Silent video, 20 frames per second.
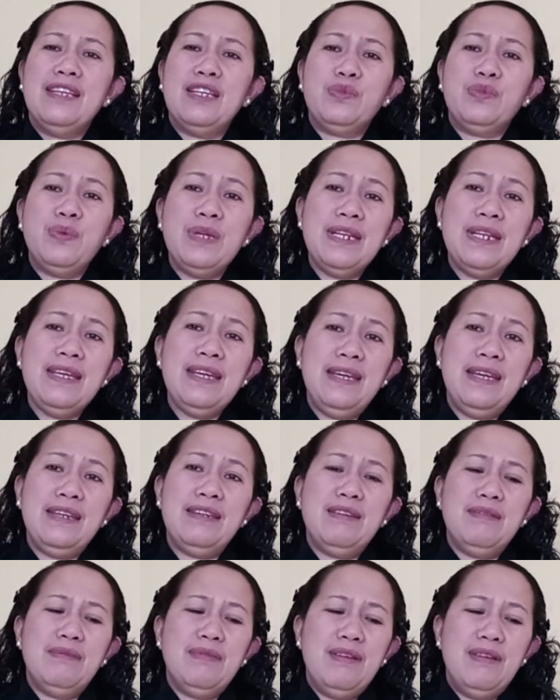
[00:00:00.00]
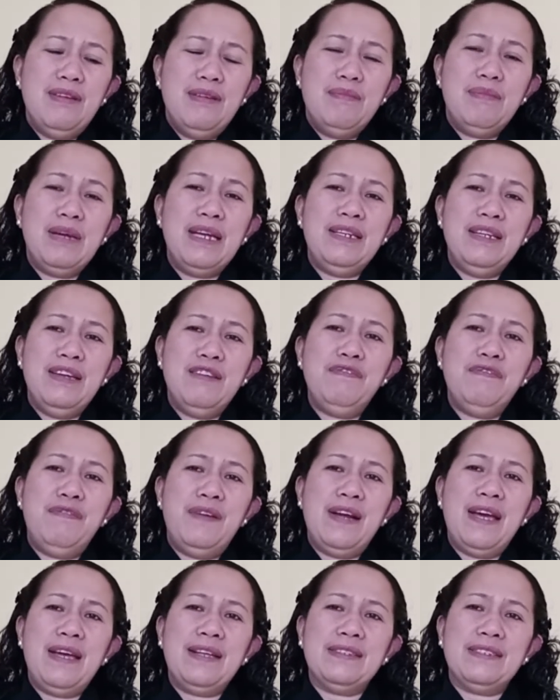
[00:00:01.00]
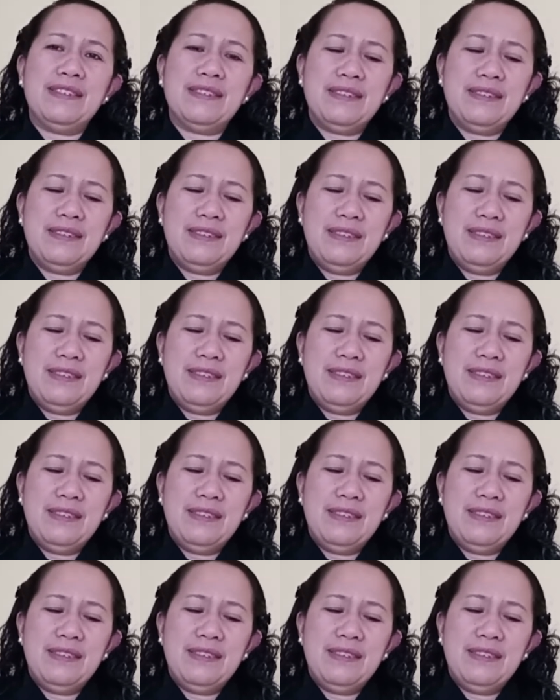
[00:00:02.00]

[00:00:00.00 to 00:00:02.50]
that we need, my dear friend.